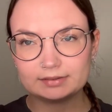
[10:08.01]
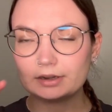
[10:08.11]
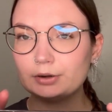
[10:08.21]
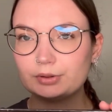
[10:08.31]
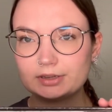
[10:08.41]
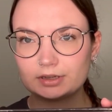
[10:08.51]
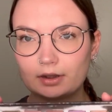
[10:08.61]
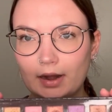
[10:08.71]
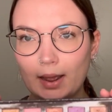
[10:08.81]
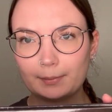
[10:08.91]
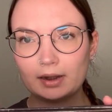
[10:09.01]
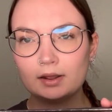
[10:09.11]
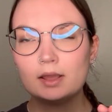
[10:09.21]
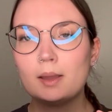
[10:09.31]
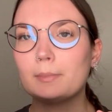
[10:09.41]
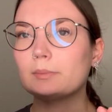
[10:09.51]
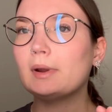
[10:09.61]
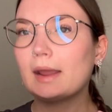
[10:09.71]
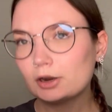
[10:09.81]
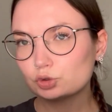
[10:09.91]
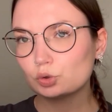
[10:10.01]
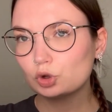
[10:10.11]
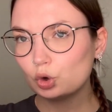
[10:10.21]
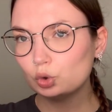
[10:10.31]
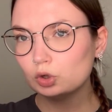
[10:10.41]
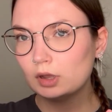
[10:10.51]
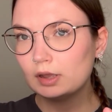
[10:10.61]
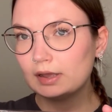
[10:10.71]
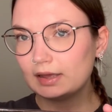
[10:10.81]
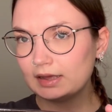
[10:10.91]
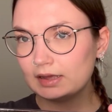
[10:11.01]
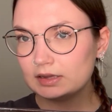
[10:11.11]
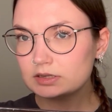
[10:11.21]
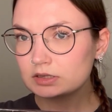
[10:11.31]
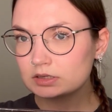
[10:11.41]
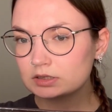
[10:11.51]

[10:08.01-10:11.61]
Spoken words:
I know that's not gonna happen, but my actual goal is